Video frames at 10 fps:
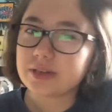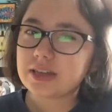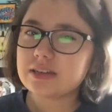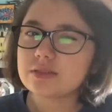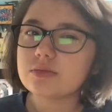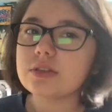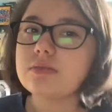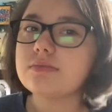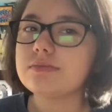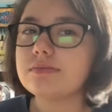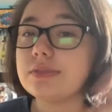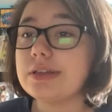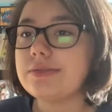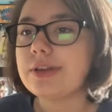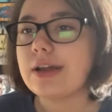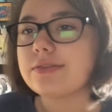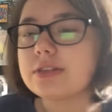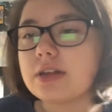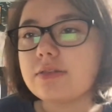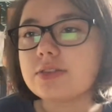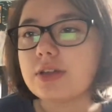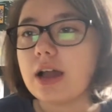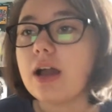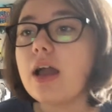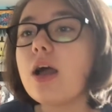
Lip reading: My dad doesn't really believe in half the stuff, so yeah.